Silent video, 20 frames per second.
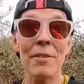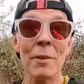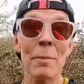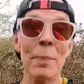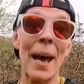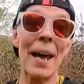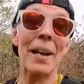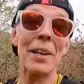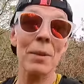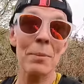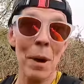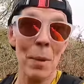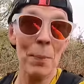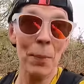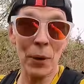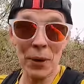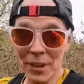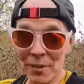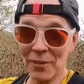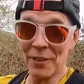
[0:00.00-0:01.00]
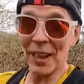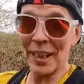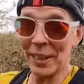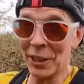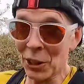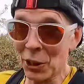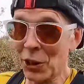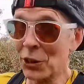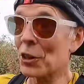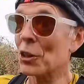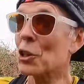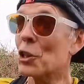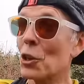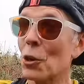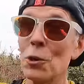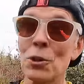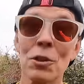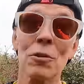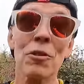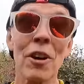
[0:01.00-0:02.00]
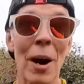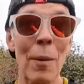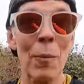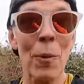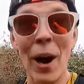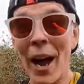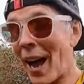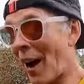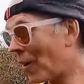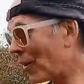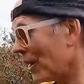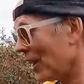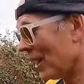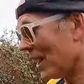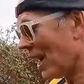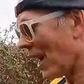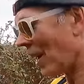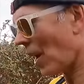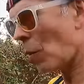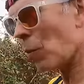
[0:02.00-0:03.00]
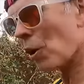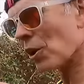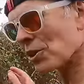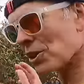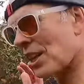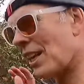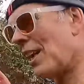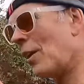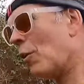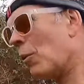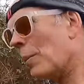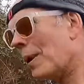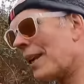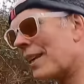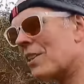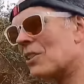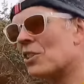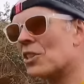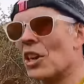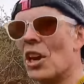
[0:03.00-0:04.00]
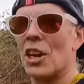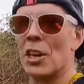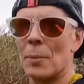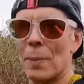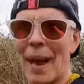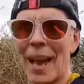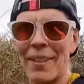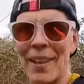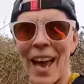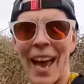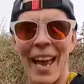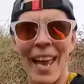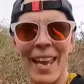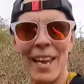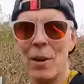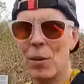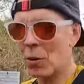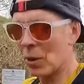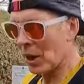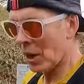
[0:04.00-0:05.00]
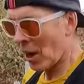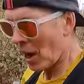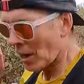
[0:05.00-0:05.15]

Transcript: even better than my body feeling good, the shoes have run well. And I was a little bit concerned about that heel